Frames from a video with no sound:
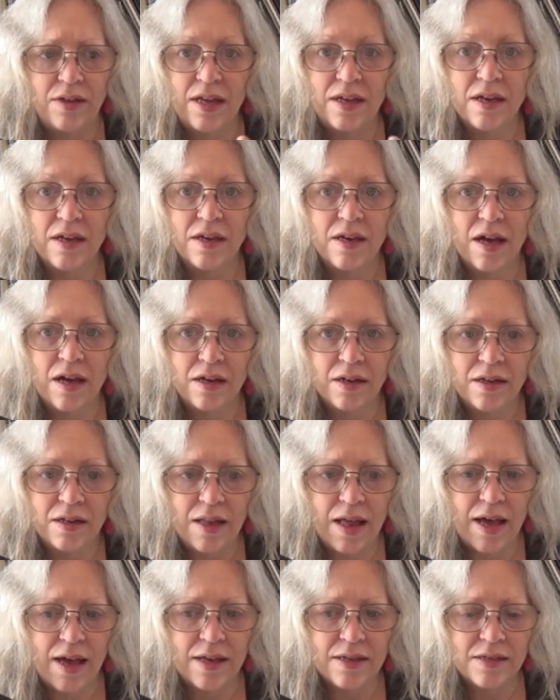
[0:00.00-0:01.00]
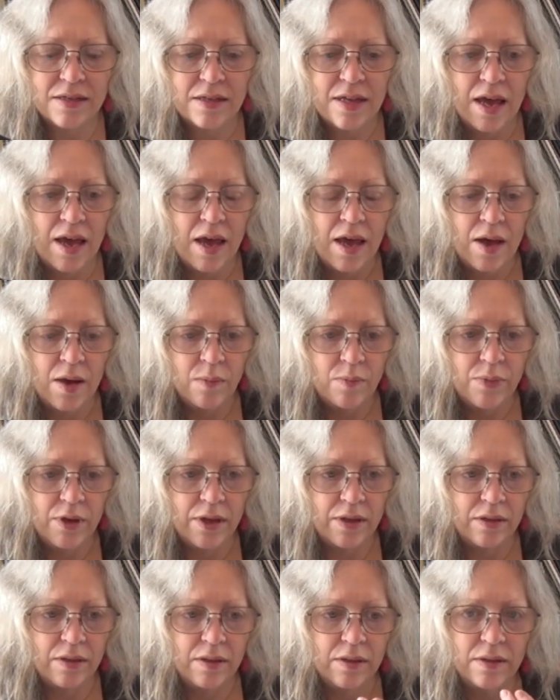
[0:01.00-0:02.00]
They can cut glass,
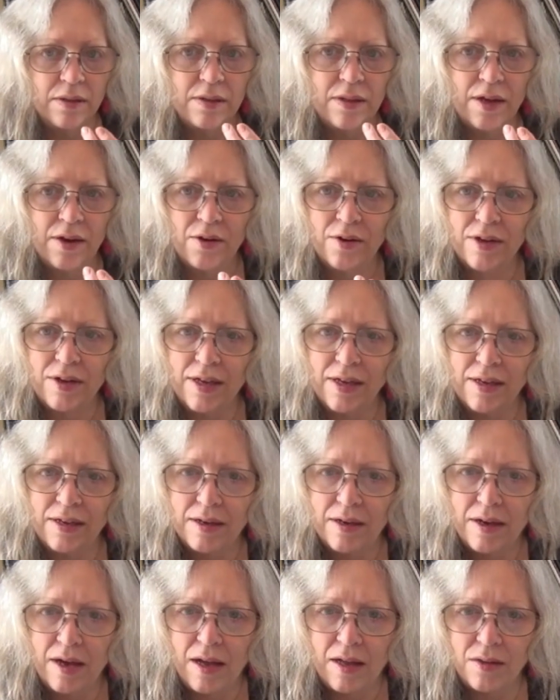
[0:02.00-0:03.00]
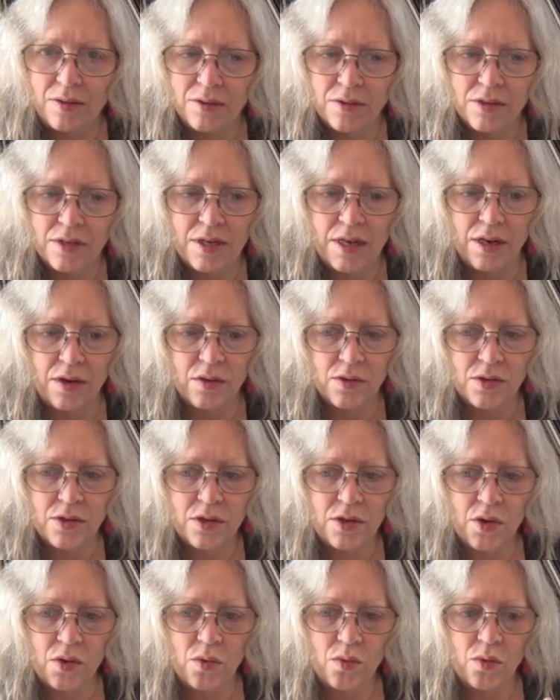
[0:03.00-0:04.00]
but they're in colors here.
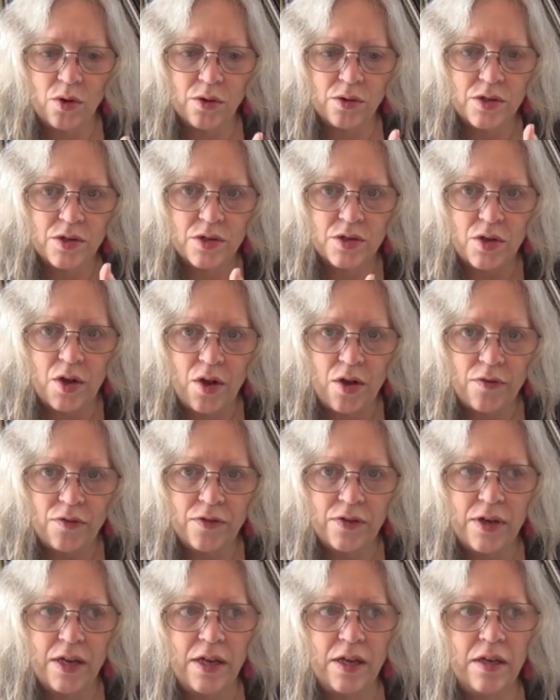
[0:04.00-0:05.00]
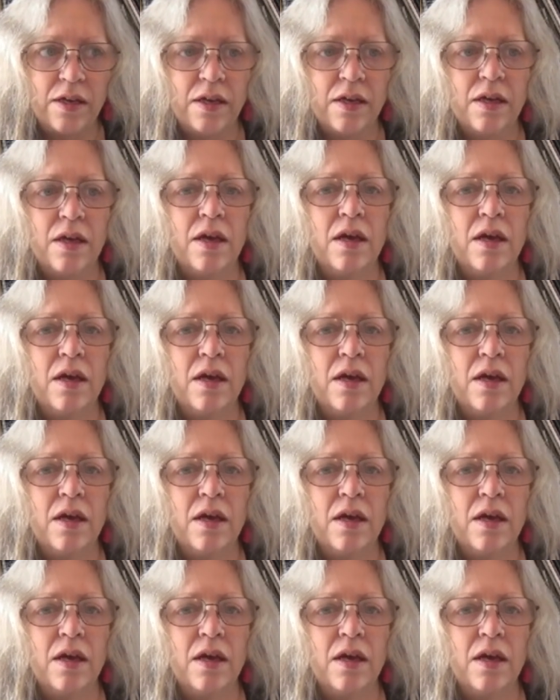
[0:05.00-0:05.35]
So we're softening